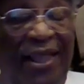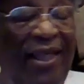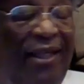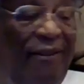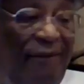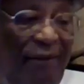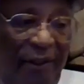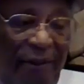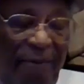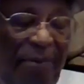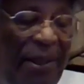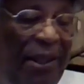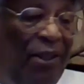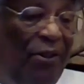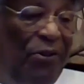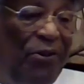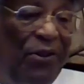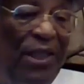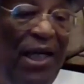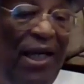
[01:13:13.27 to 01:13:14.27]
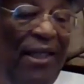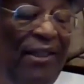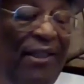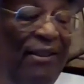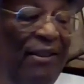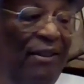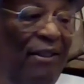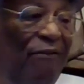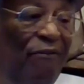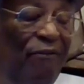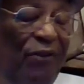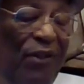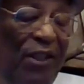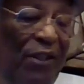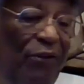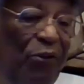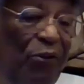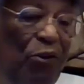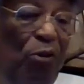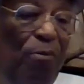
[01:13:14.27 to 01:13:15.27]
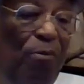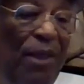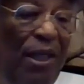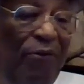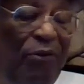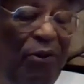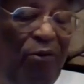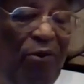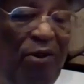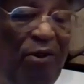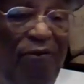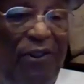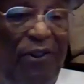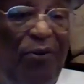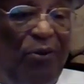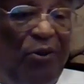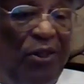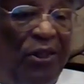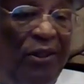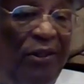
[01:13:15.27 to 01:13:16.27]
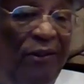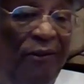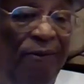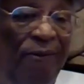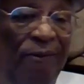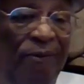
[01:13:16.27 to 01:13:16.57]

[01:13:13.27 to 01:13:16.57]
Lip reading: Yeah, many of those guys left Cuba after the revolution.